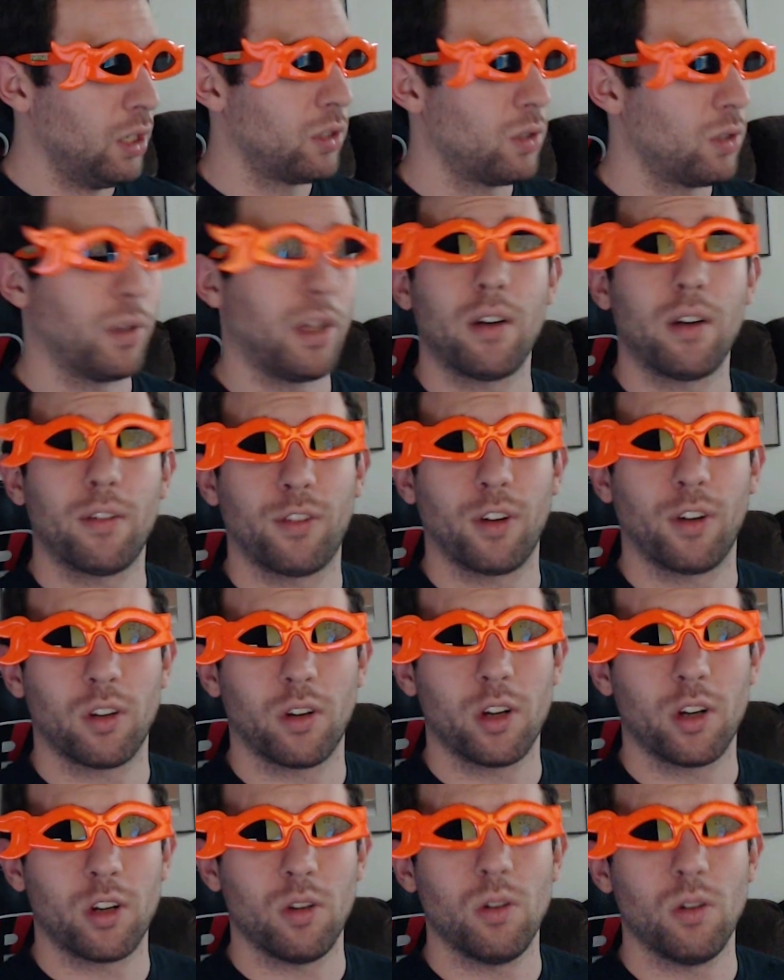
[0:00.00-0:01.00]
So without
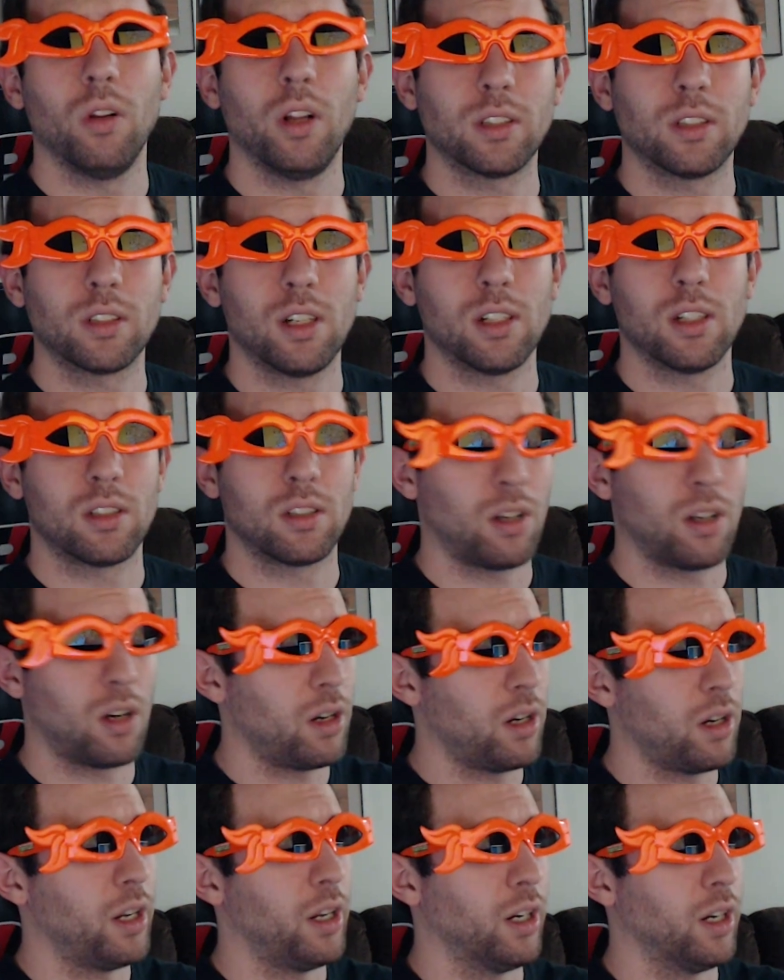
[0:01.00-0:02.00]
further ado, let's get
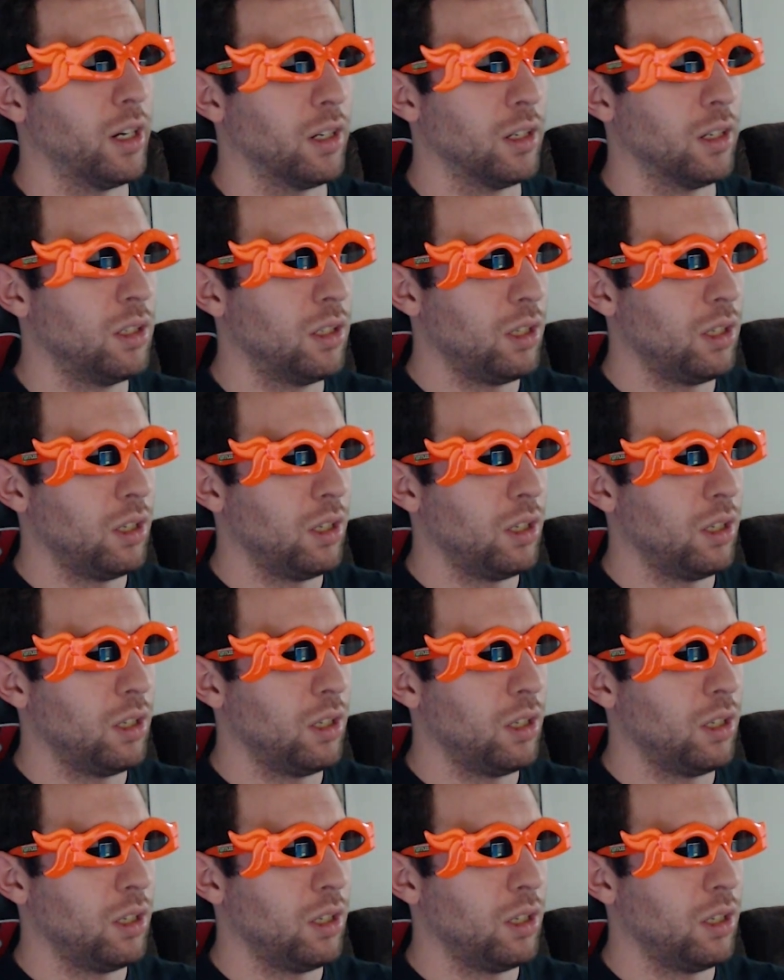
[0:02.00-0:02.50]
started here.